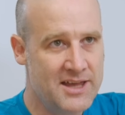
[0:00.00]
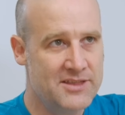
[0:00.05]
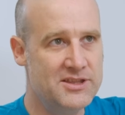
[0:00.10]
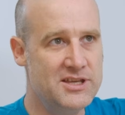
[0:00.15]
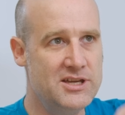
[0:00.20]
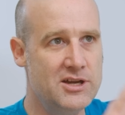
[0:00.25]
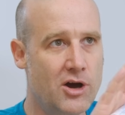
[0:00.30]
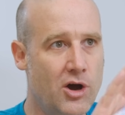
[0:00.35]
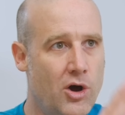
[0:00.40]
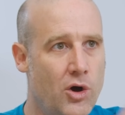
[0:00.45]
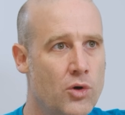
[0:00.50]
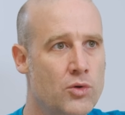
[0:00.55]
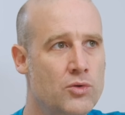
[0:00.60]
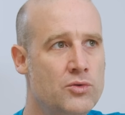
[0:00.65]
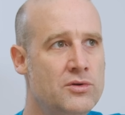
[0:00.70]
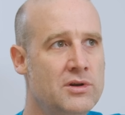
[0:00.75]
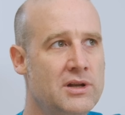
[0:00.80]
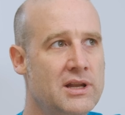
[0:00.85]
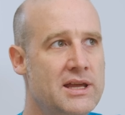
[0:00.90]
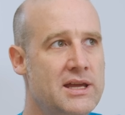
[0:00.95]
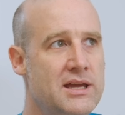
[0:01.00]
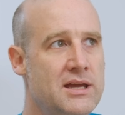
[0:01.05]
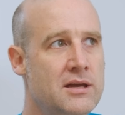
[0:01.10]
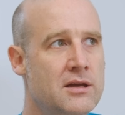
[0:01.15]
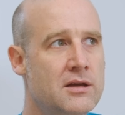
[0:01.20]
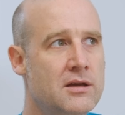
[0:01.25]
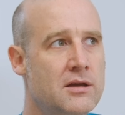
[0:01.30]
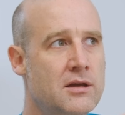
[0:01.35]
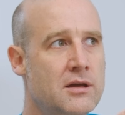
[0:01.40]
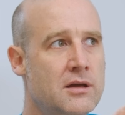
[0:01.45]
the
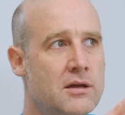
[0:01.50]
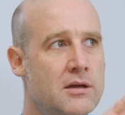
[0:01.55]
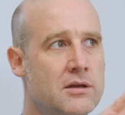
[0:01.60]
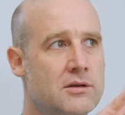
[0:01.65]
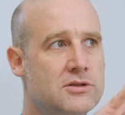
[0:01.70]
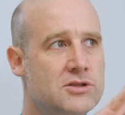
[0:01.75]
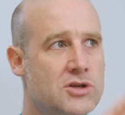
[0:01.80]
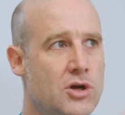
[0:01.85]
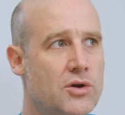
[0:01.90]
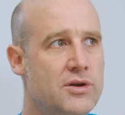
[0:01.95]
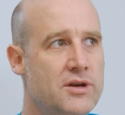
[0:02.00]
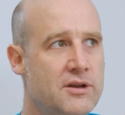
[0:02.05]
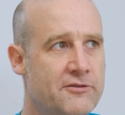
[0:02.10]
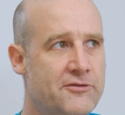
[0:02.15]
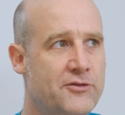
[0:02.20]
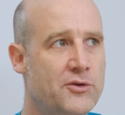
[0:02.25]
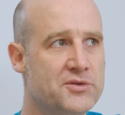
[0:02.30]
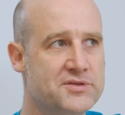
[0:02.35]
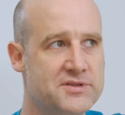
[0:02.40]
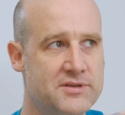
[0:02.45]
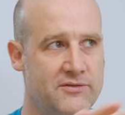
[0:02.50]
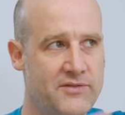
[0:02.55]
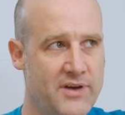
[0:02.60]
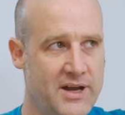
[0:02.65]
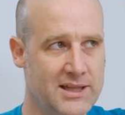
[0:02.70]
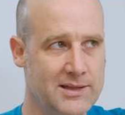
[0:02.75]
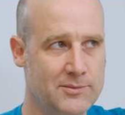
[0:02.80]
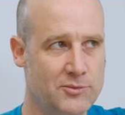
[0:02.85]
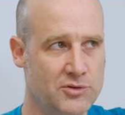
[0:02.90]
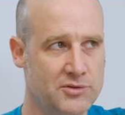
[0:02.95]
only turning force
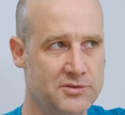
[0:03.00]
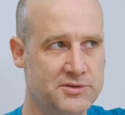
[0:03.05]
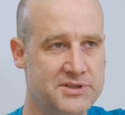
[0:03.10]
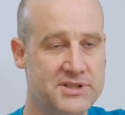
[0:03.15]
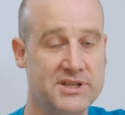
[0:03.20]
available